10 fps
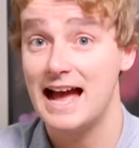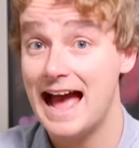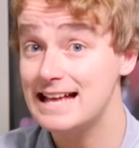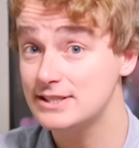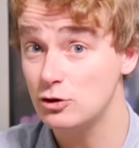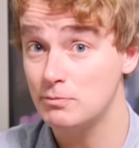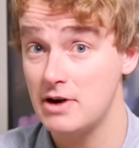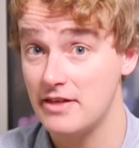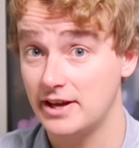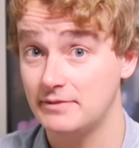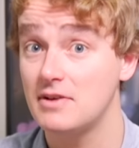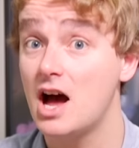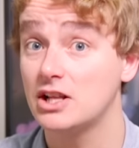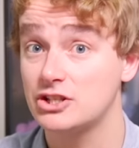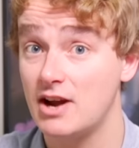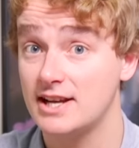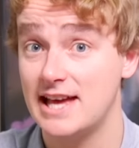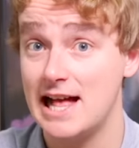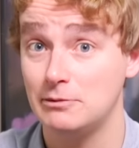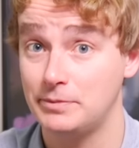As your brother, I'll try to
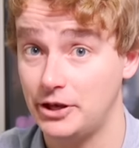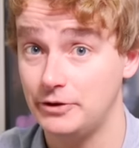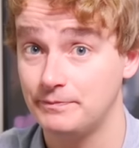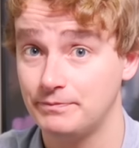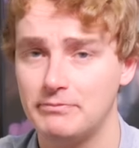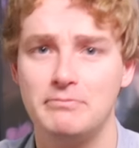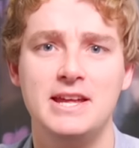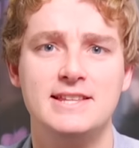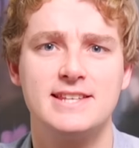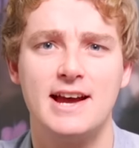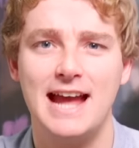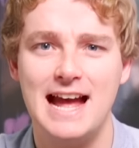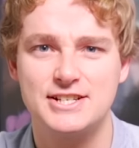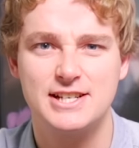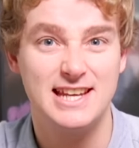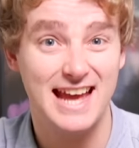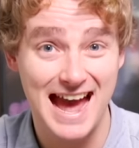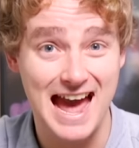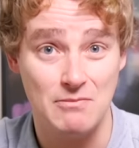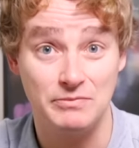help you means I actually
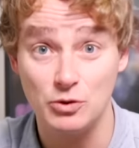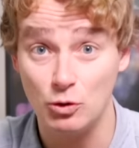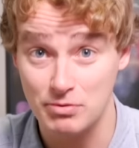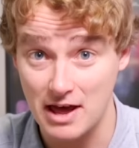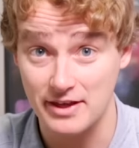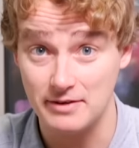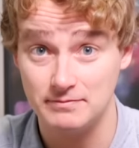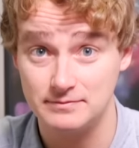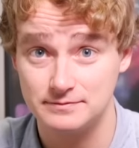am your brother.